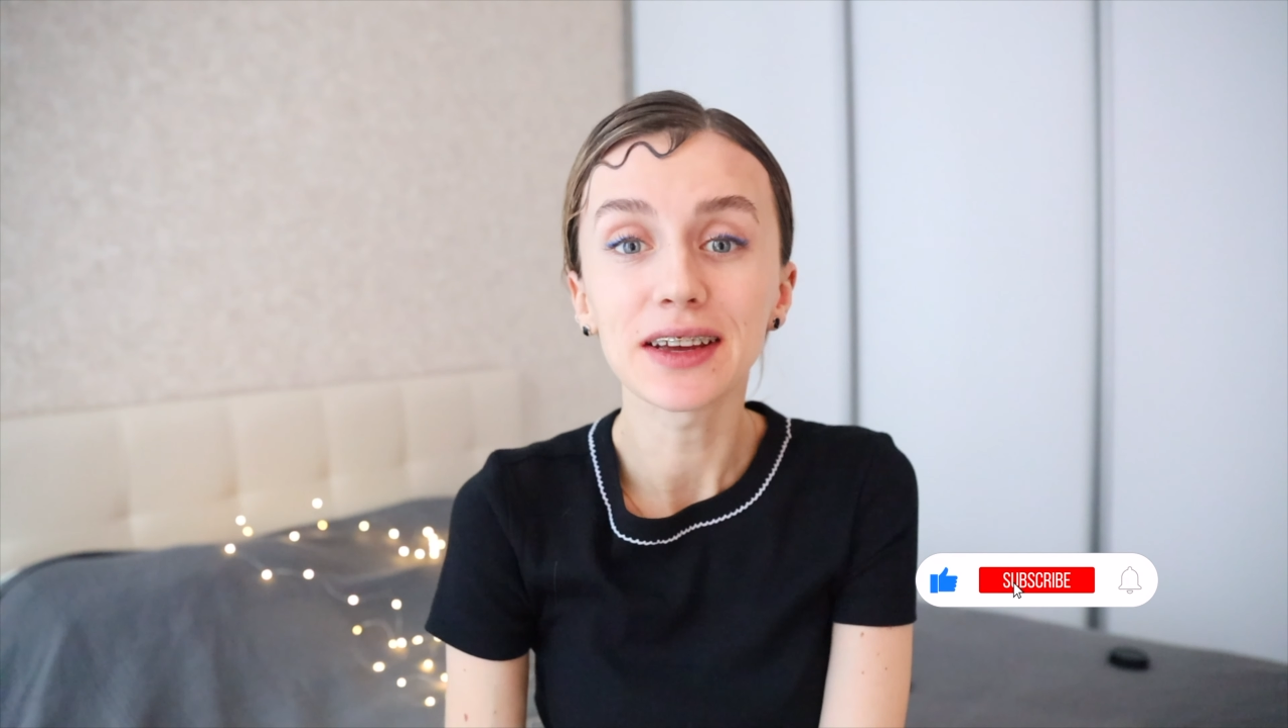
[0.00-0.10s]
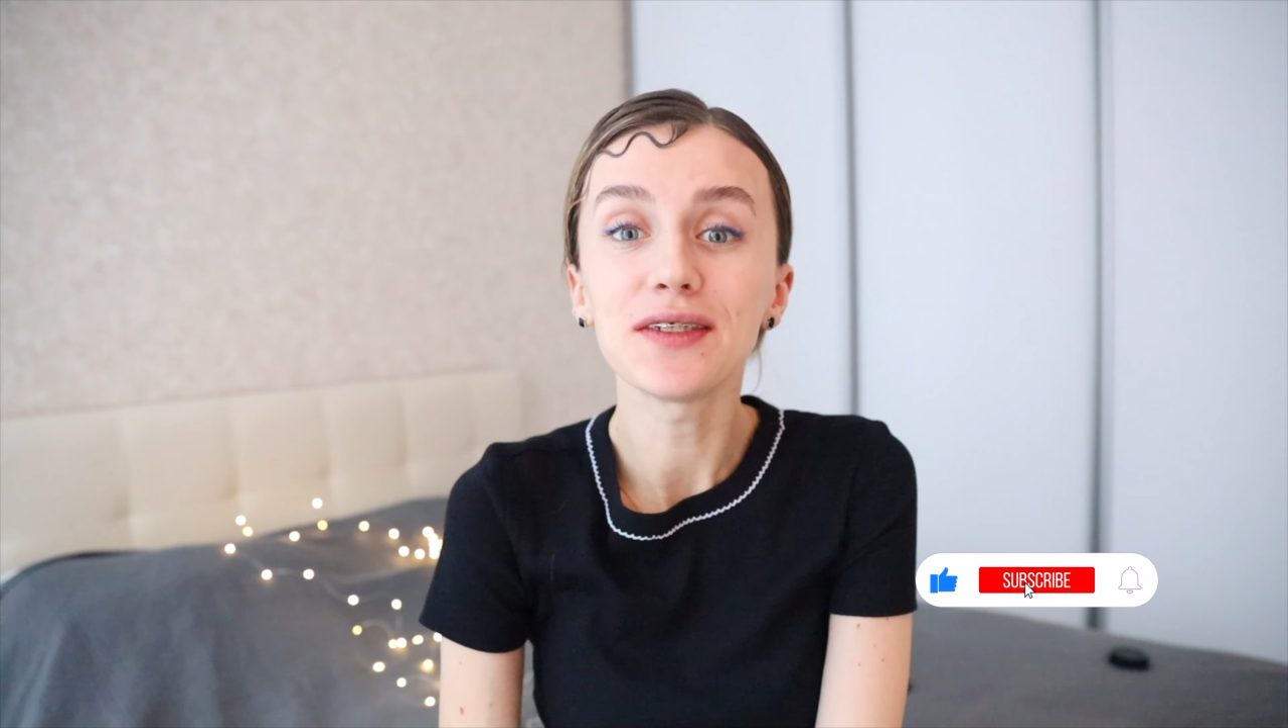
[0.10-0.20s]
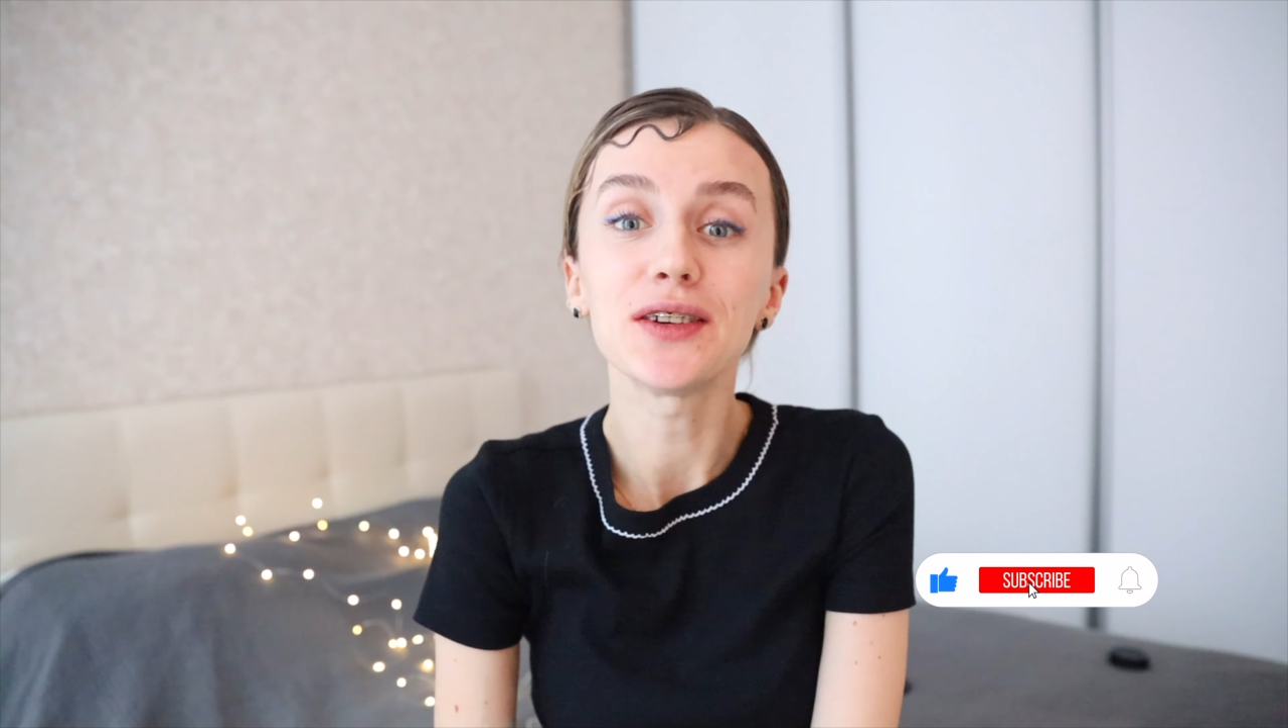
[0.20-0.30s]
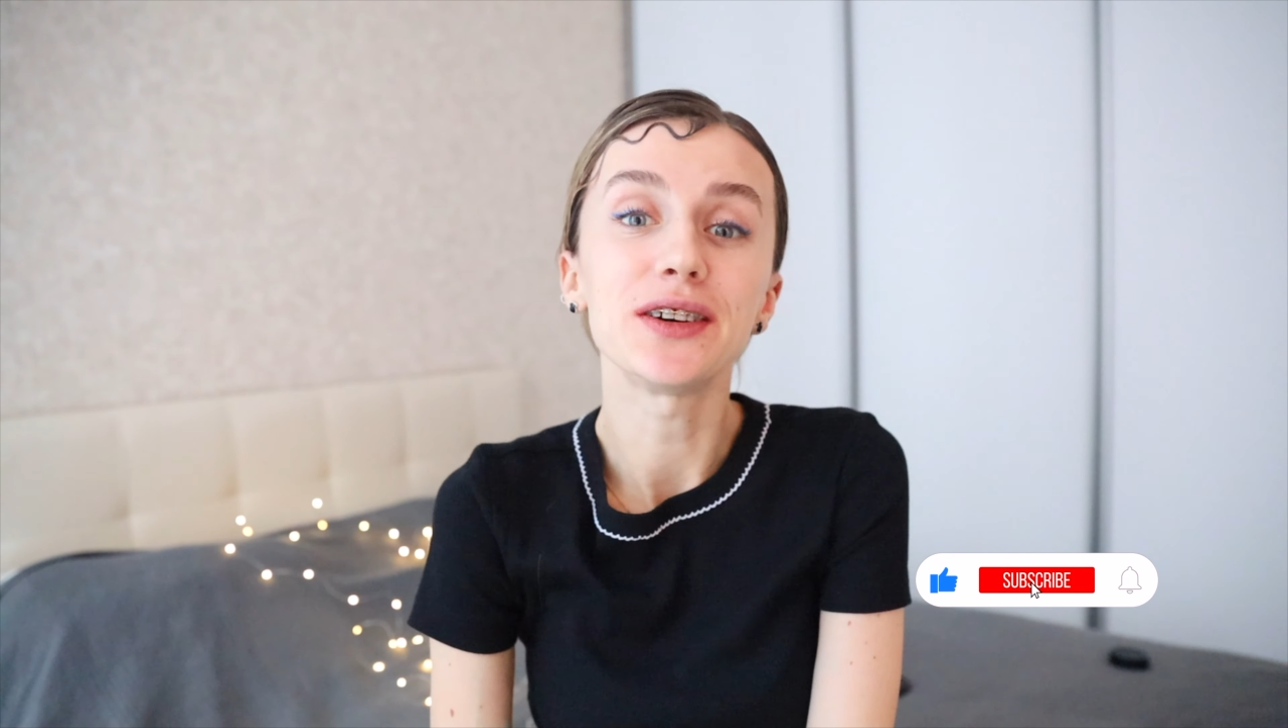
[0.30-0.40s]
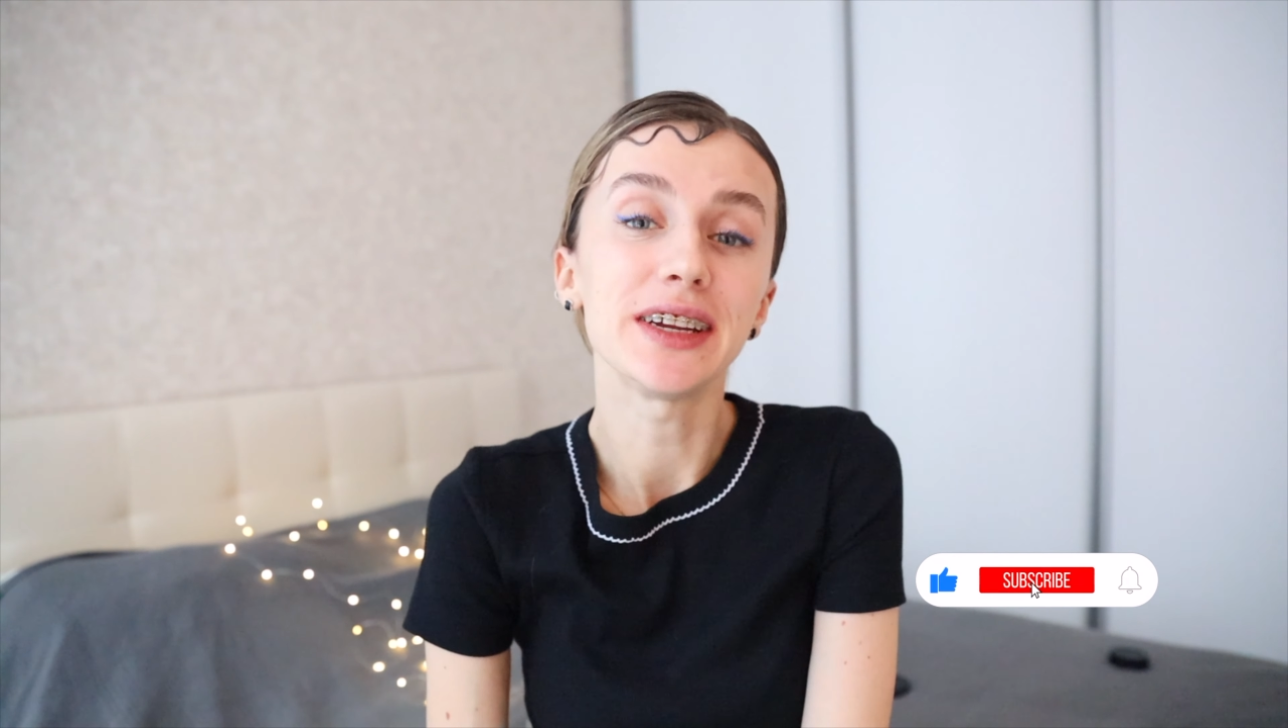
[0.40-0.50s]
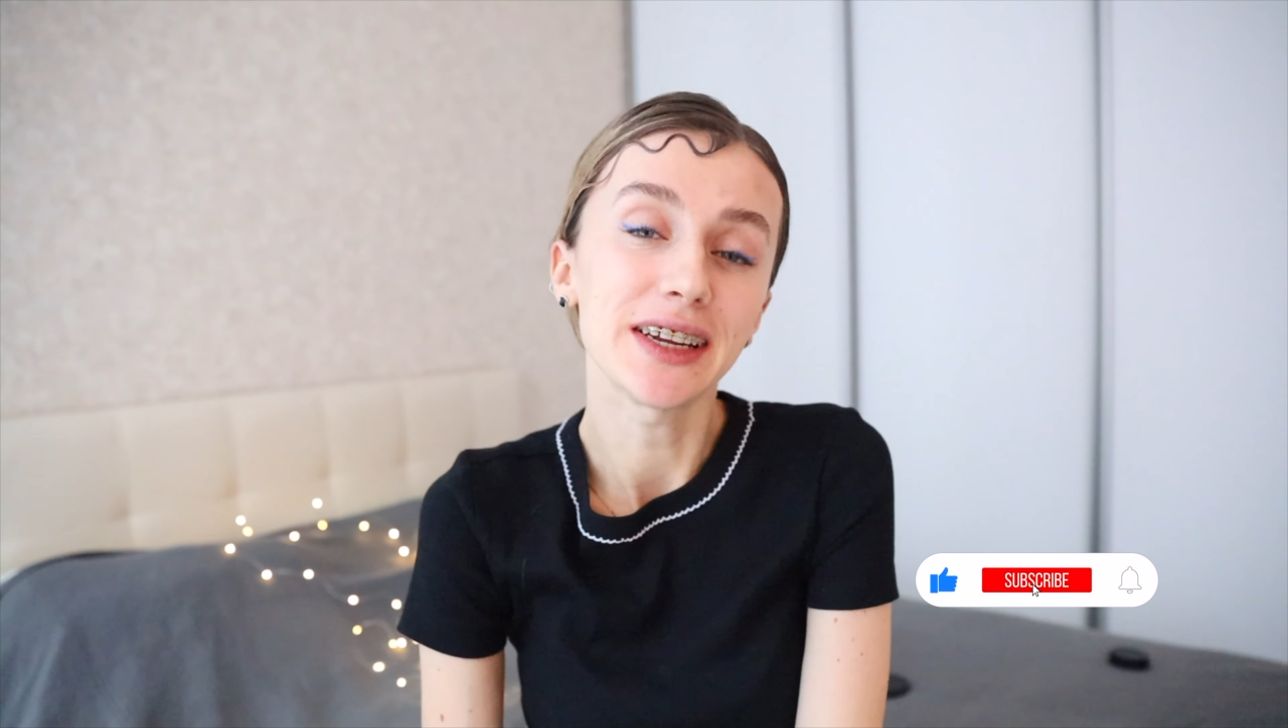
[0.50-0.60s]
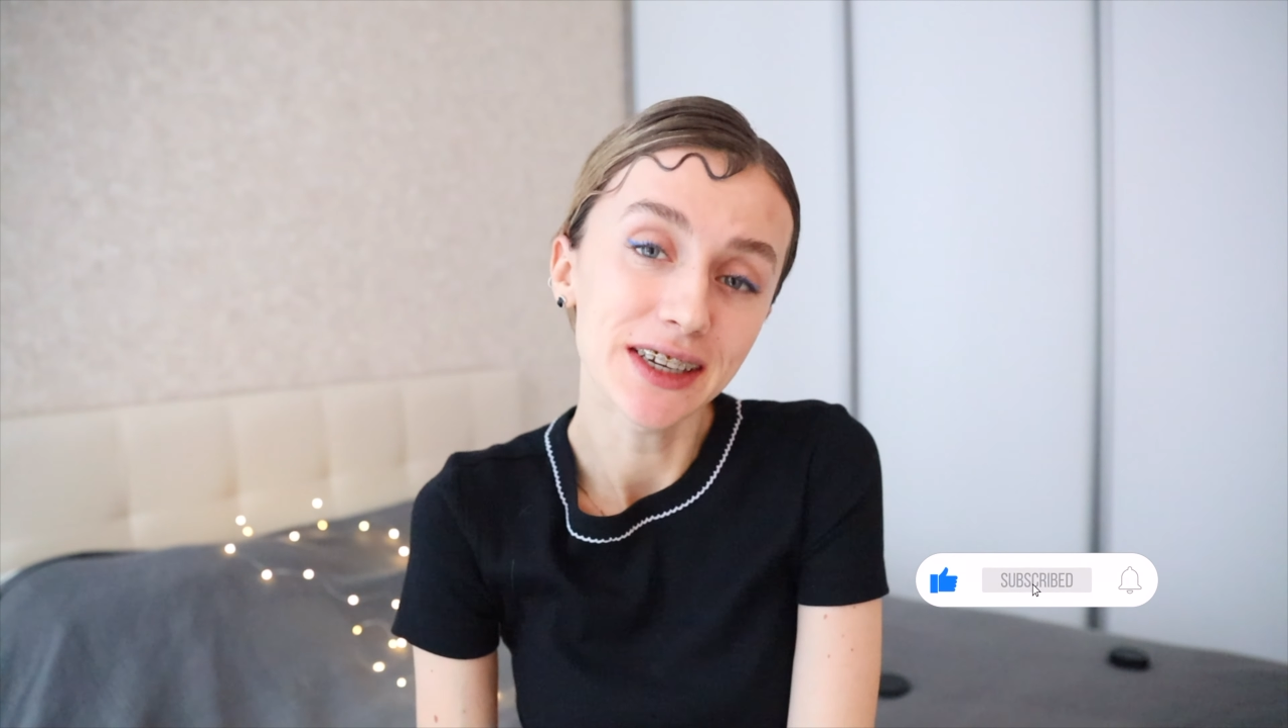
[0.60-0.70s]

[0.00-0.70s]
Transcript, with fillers: If you're